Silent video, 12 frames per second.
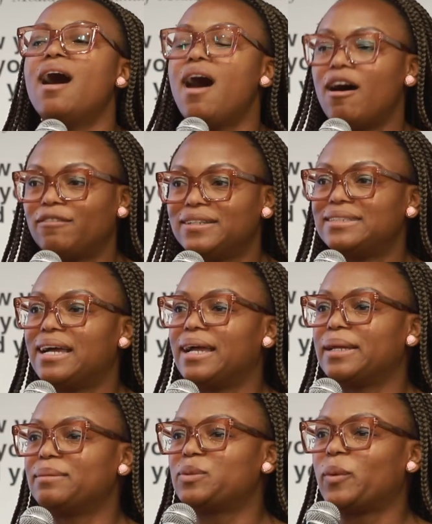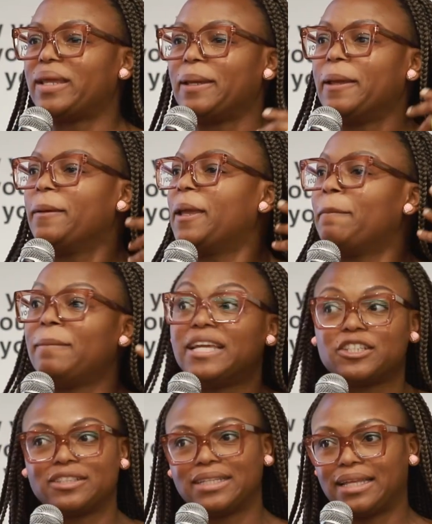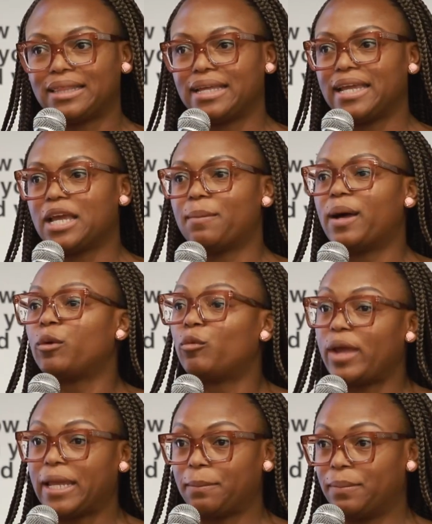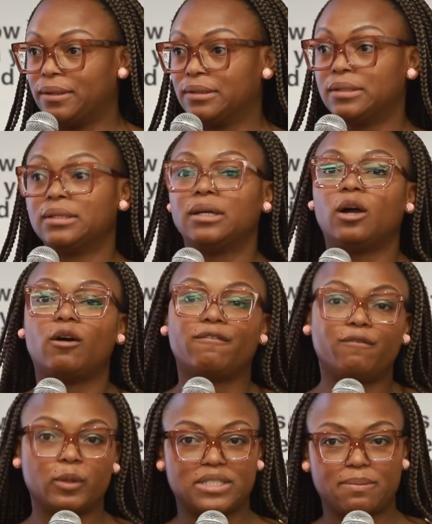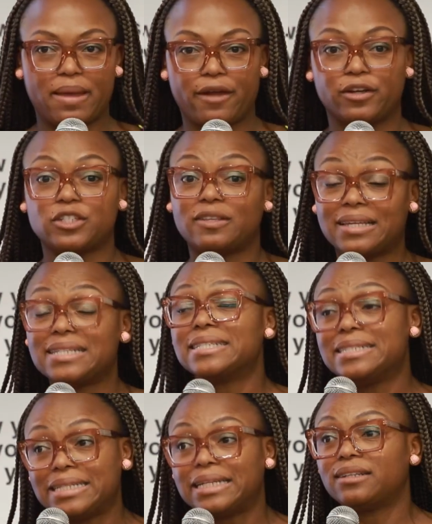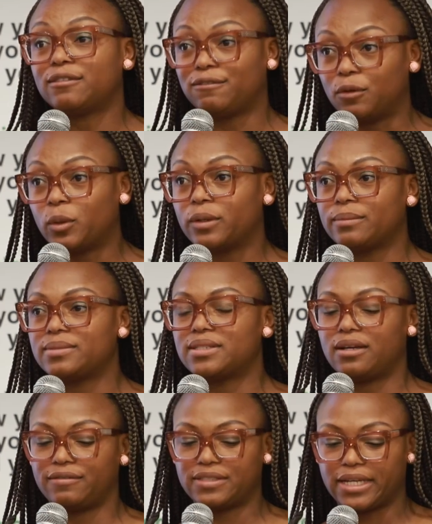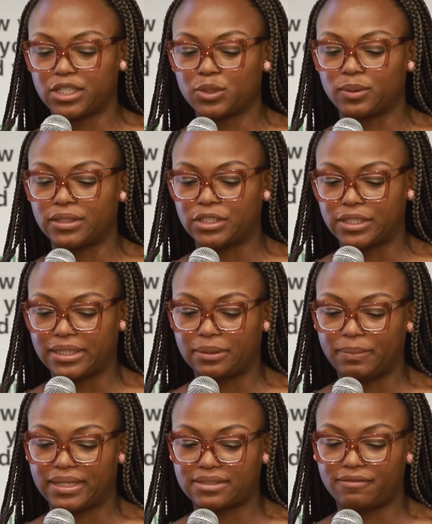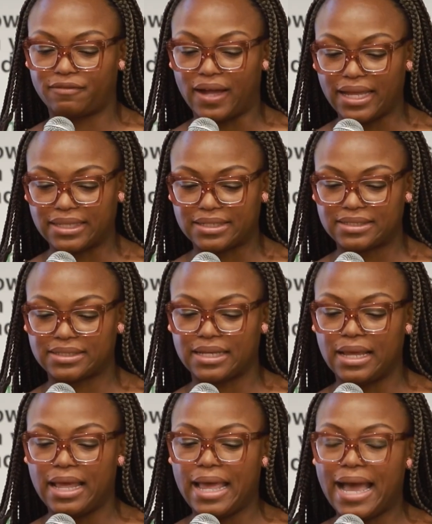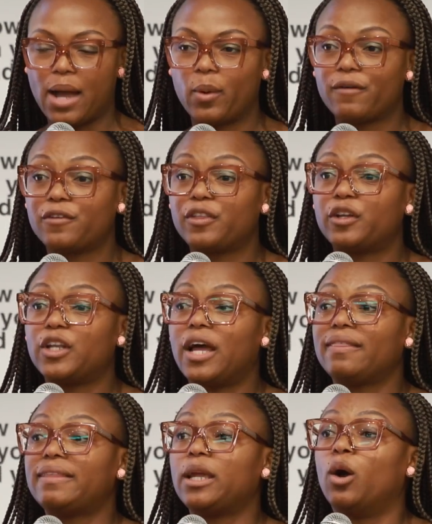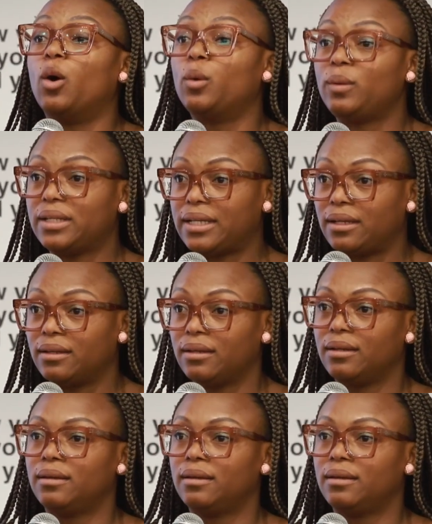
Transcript: oftentimes we immediately think about rape or forced marriage. These indeed are forms of sexual and gender-based violence. However, they're not the only